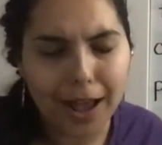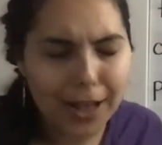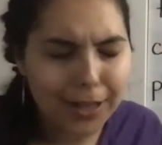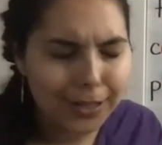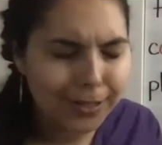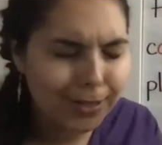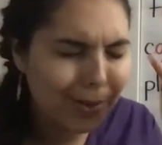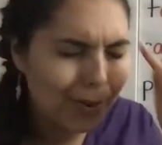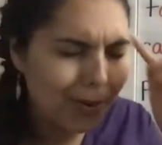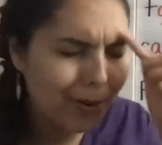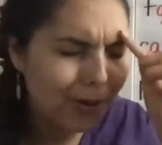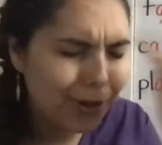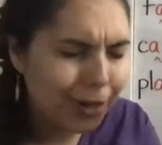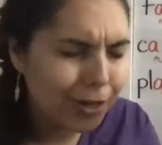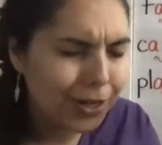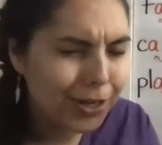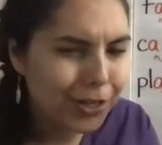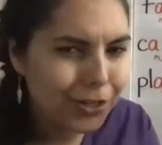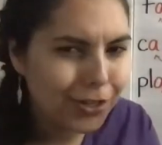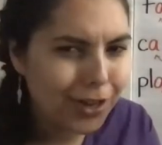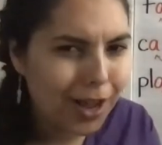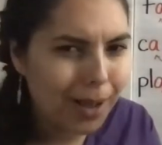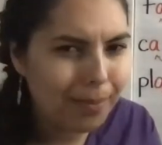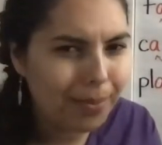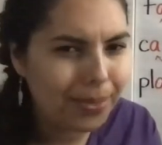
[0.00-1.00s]
So good
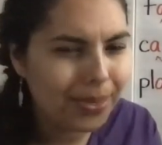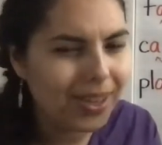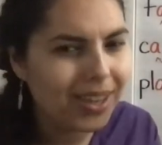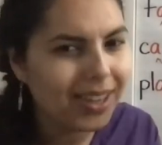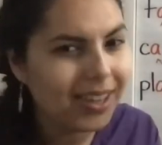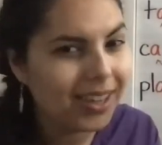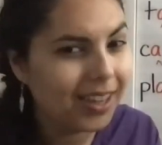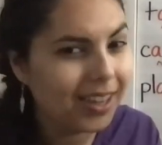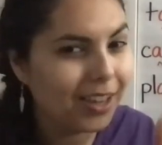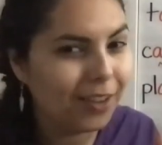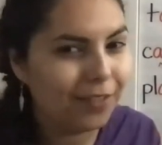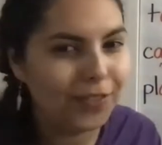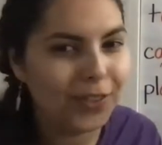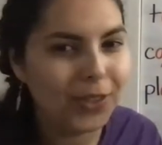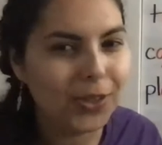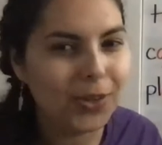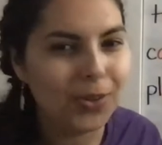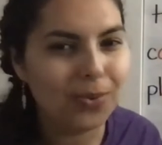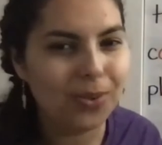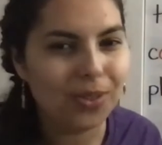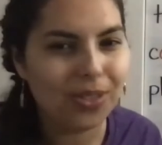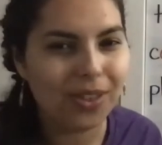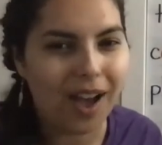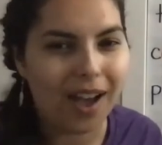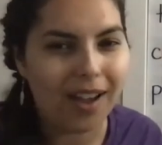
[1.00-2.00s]
job thinking if
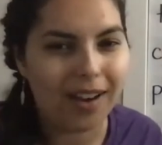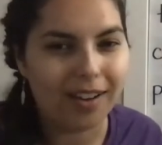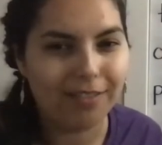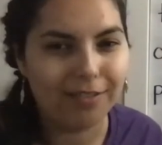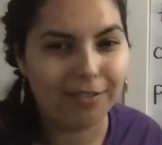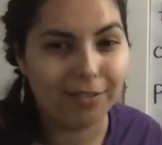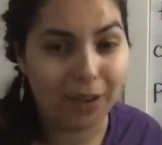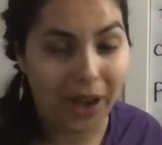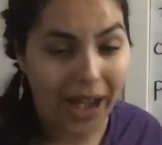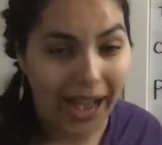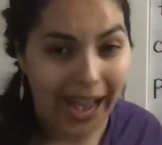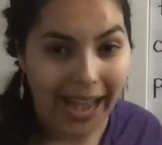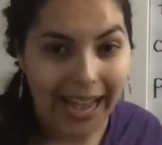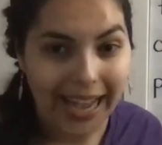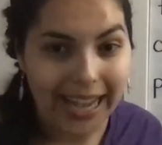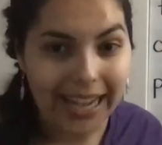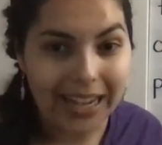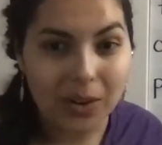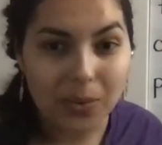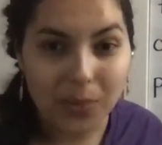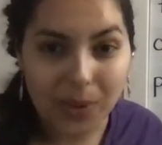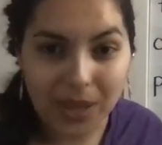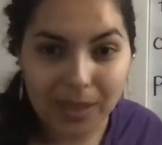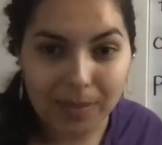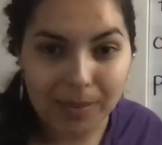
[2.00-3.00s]
you thought of
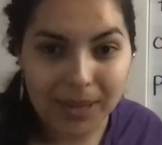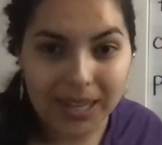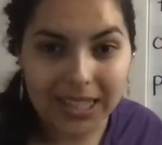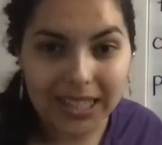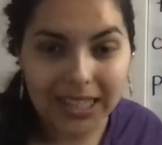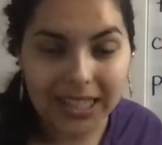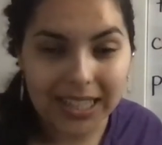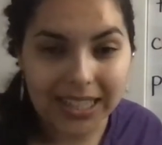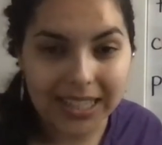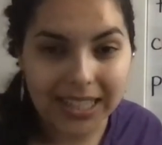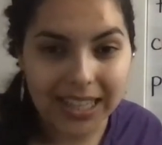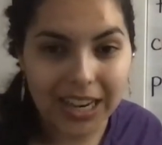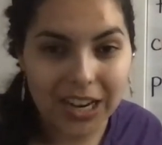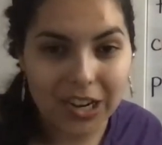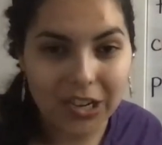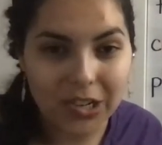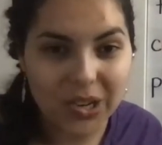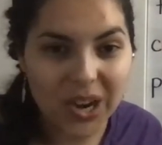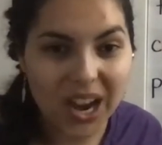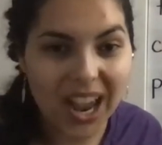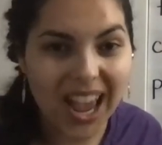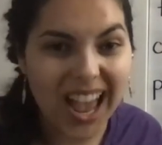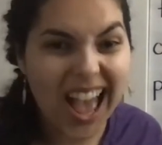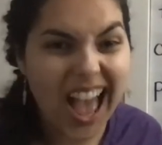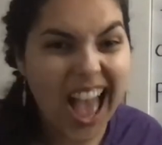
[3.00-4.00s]
rain with Ms.
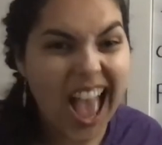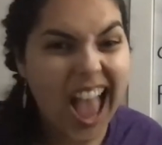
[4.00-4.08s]
Kasandra.